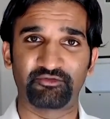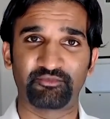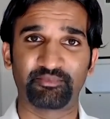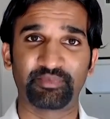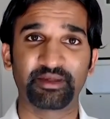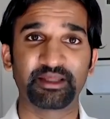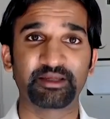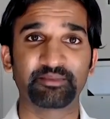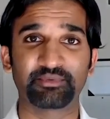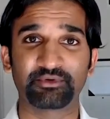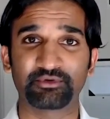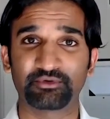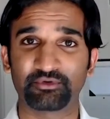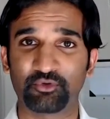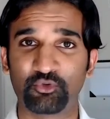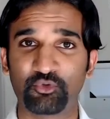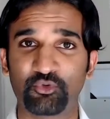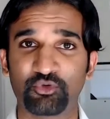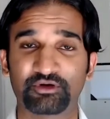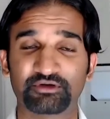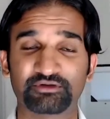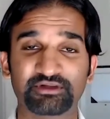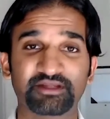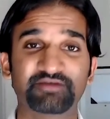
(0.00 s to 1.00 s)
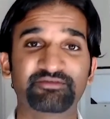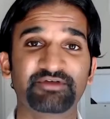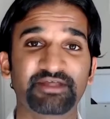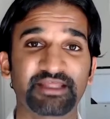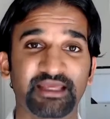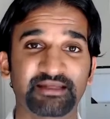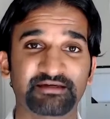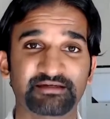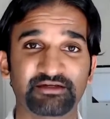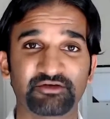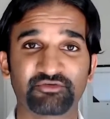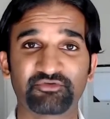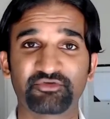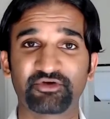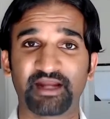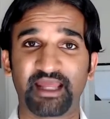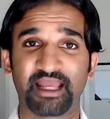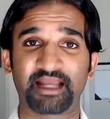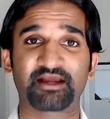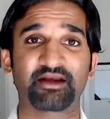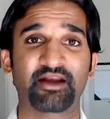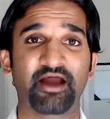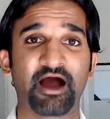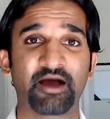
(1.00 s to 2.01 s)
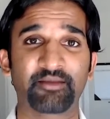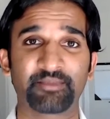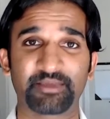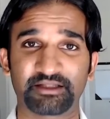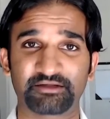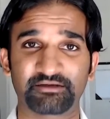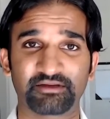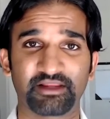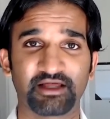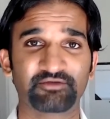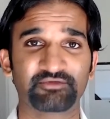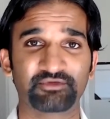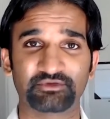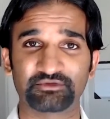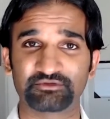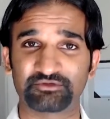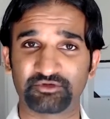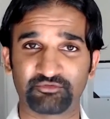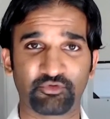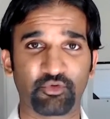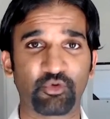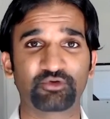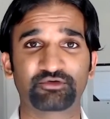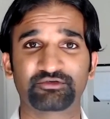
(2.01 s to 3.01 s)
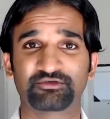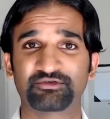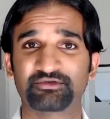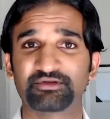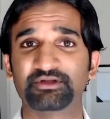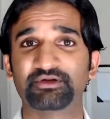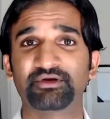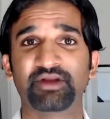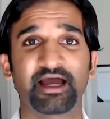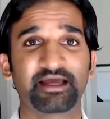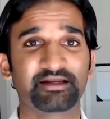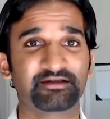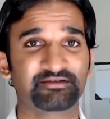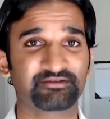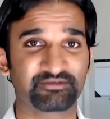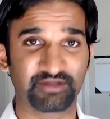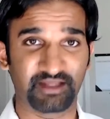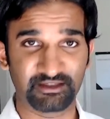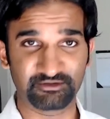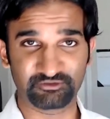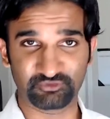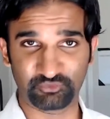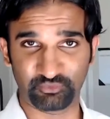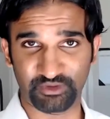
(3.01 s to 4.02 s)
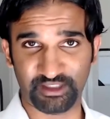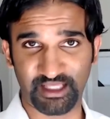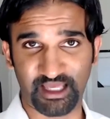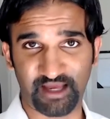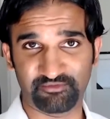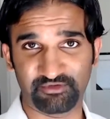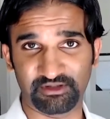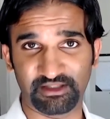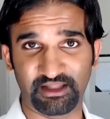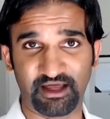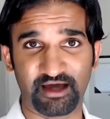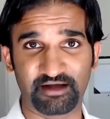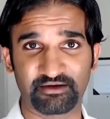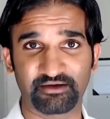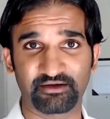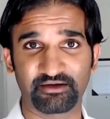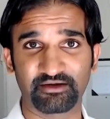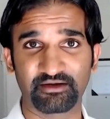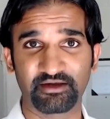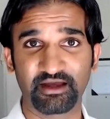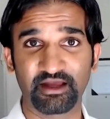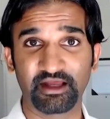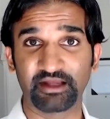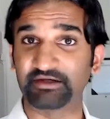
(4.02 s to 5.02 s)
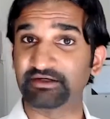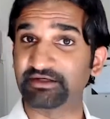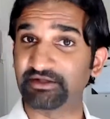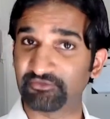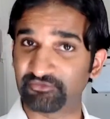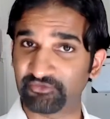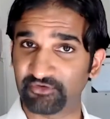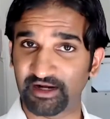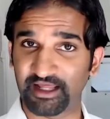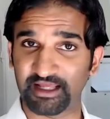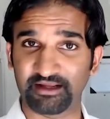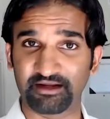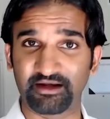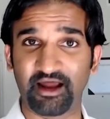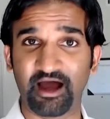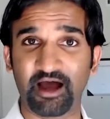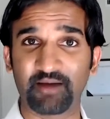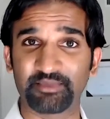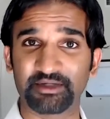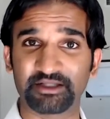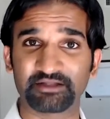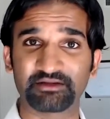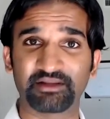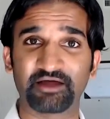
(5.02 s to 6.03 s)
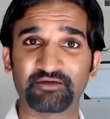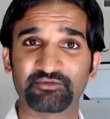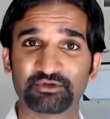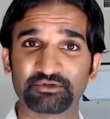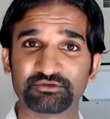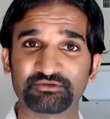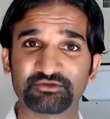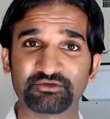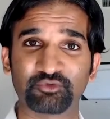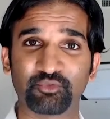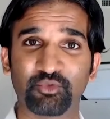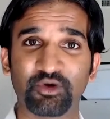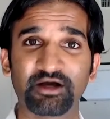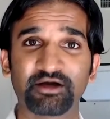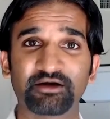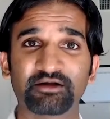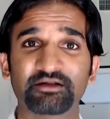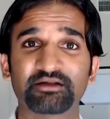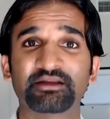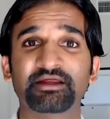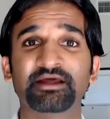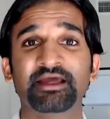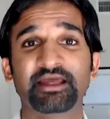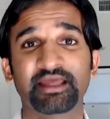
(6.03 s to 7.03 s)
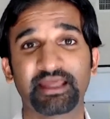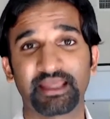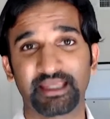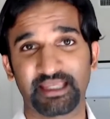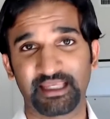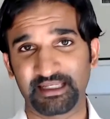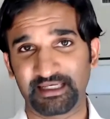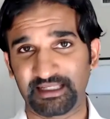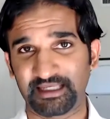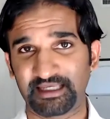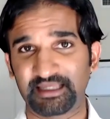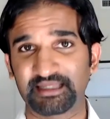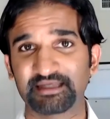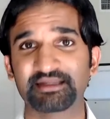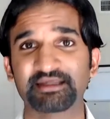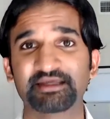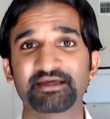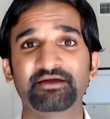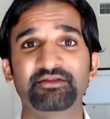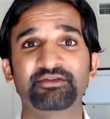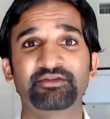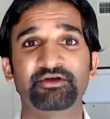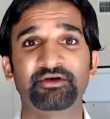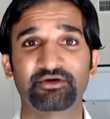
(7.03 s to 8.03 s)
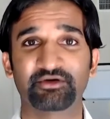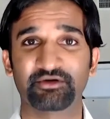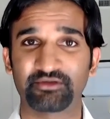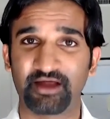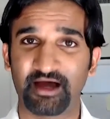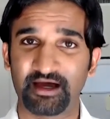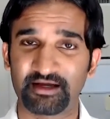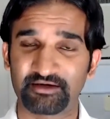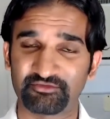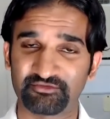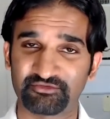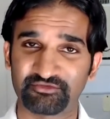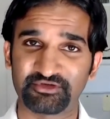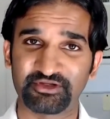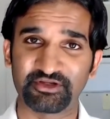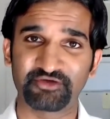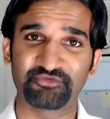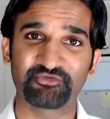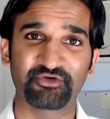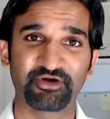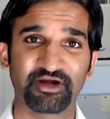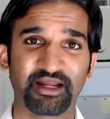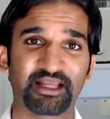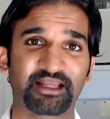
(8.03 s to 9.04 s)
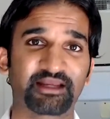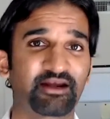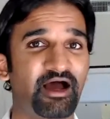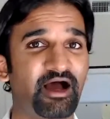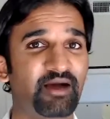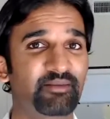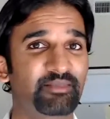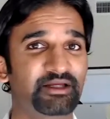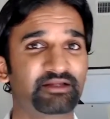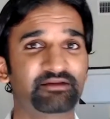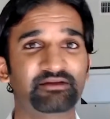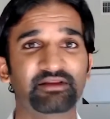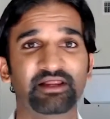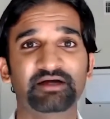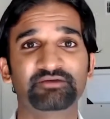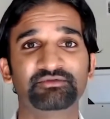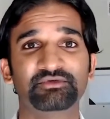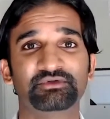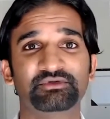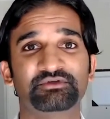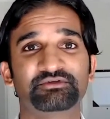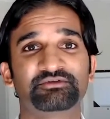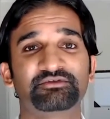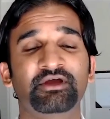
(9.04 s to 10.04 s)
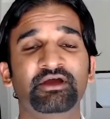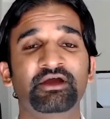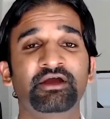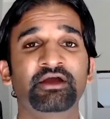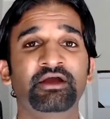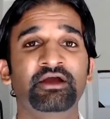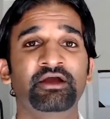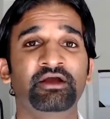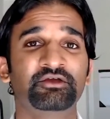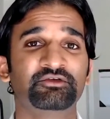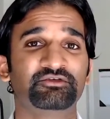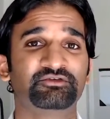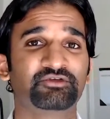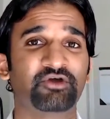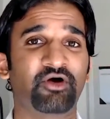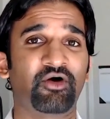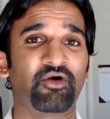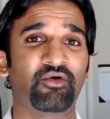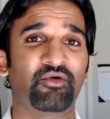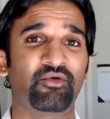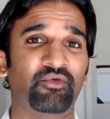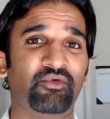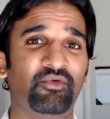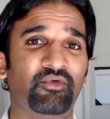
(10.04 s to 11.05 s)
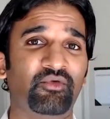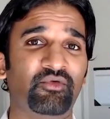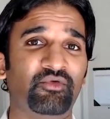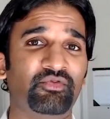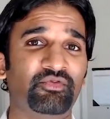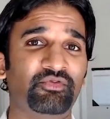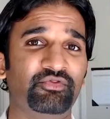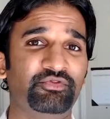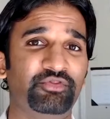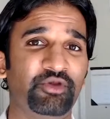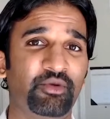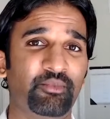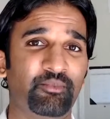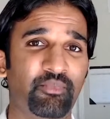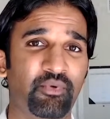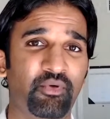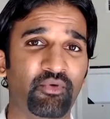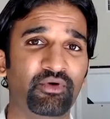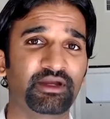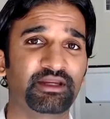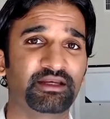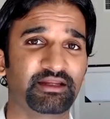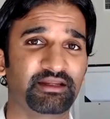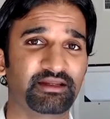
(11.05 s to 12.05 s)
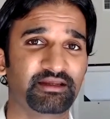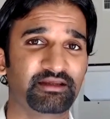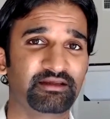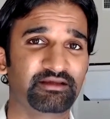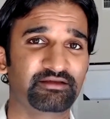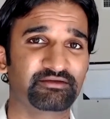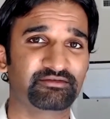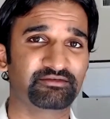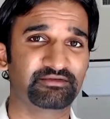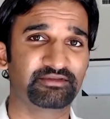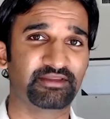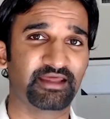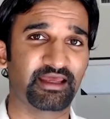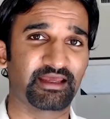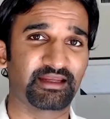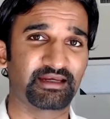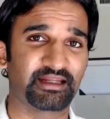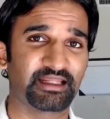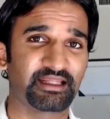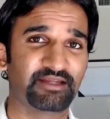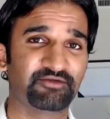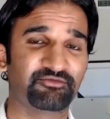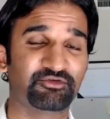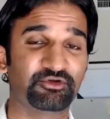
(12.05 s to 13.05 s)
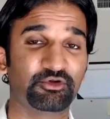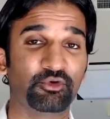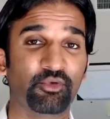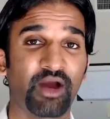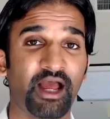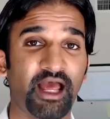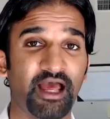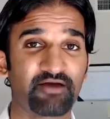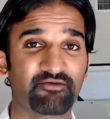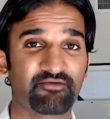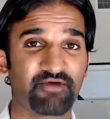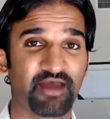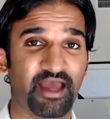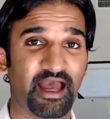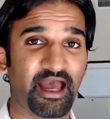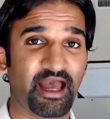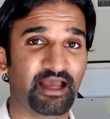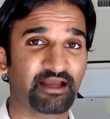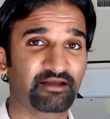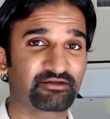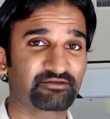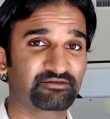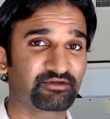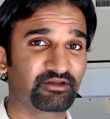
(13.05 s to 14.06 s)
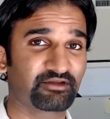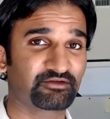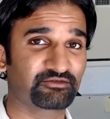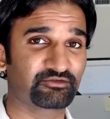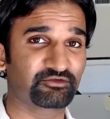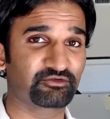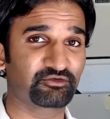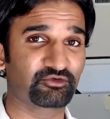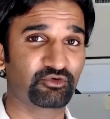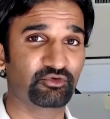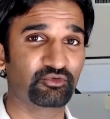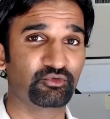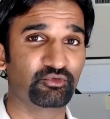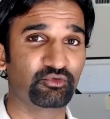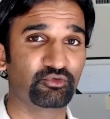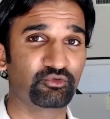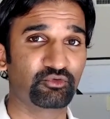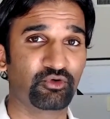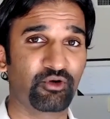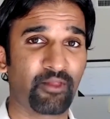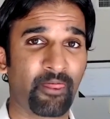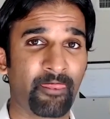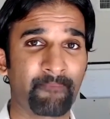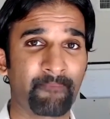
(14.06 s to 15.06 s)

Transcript: people who are living at different economic levels. Of course, in the United States, we have a lot of different economic levels as well. In India, there are a lot of different economic levels. So the point is that if you have access to